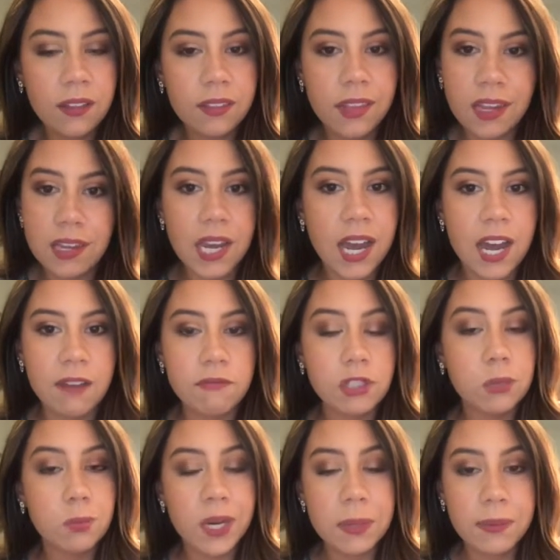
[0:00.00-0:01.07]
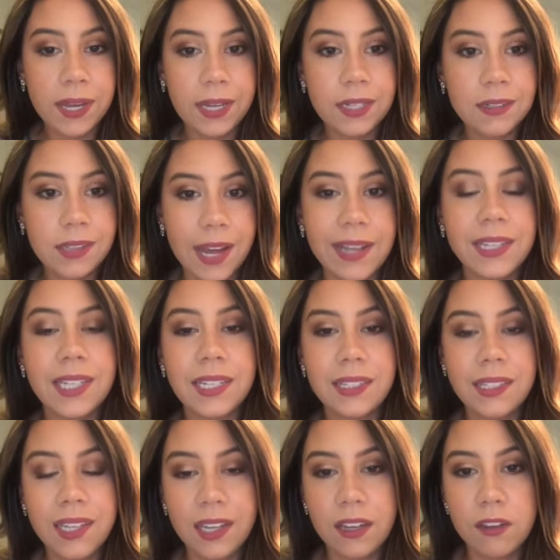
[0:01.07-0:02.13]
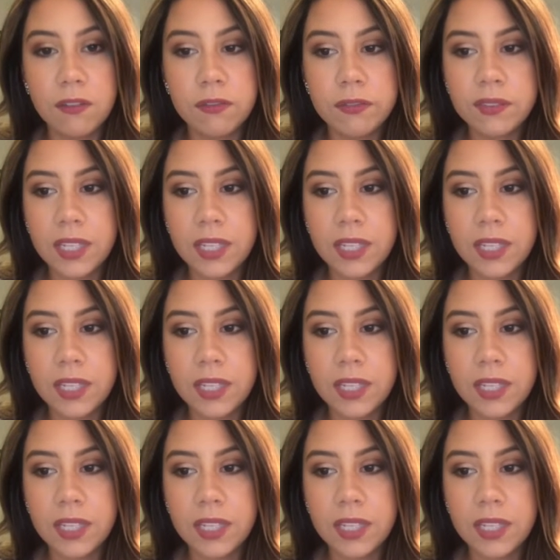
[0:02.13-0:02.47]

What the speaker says: they have spray paint that can give